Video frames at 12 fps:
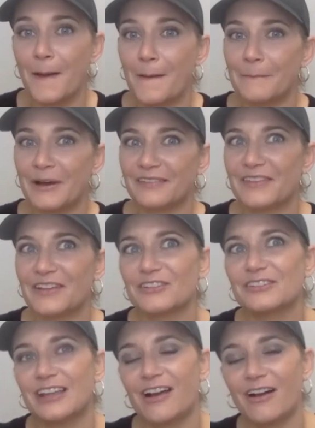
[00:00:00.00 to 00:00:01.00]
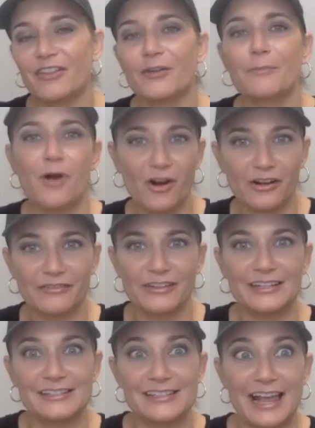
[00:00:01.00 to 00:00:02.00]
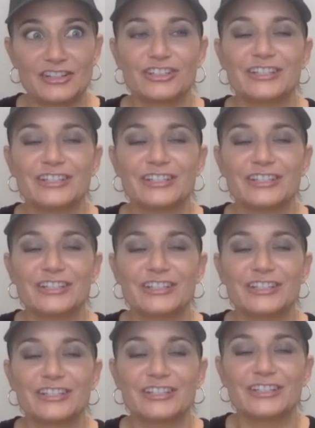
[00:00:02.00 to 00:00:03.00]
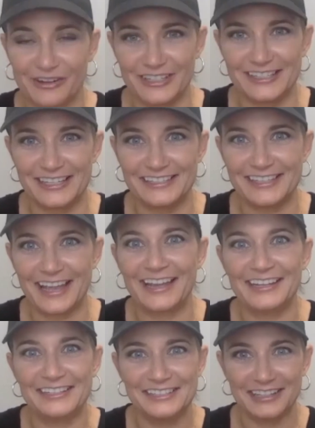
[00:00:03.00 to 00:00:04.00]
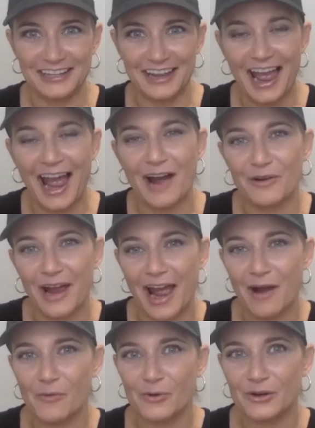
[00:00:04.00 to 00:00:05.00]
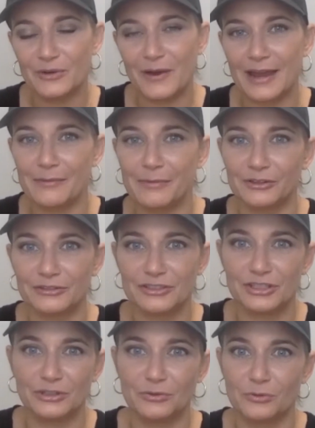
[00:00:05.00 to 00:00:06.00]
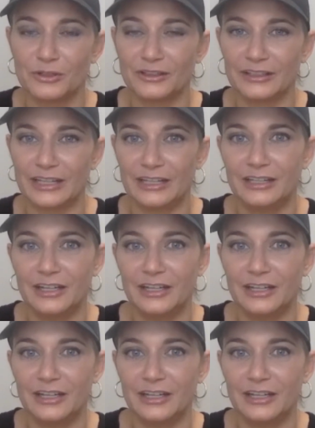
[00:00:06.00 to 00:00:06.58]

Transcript: but there's the other part of it is actually selling the services. And how were you able to really